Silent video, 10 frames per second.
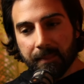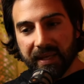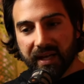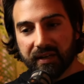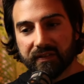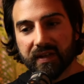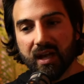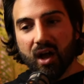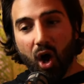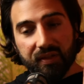Because
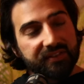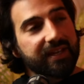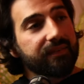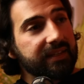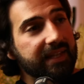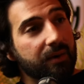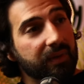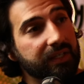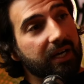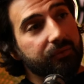on the seventh day,
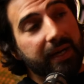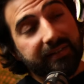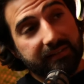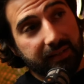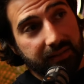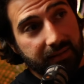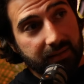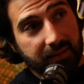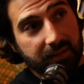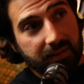when God rested,
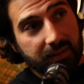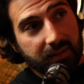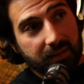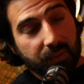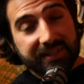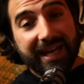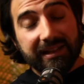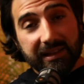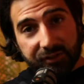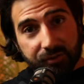what
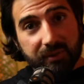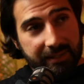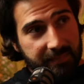that literally